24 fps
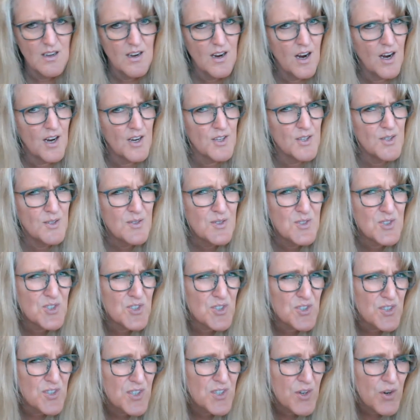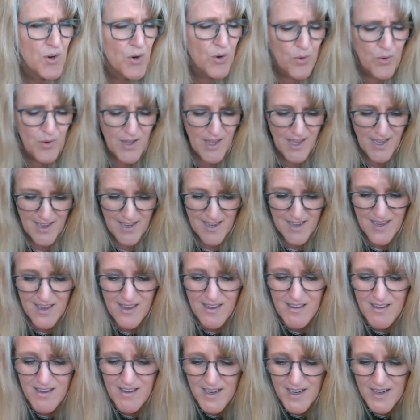"Are you sure you're
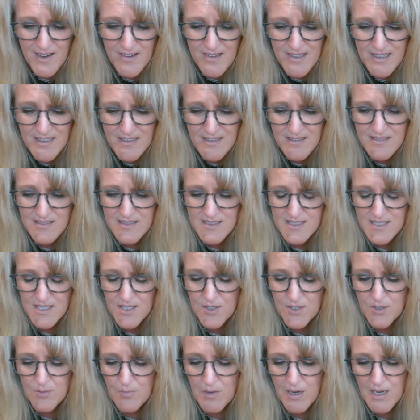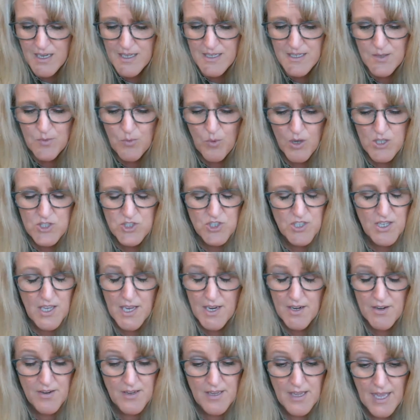okay, Harry?" said Hermione, watching
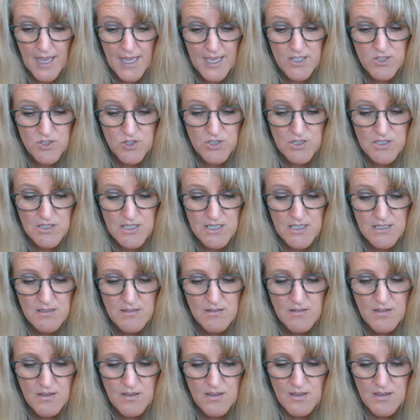Harry anxiously.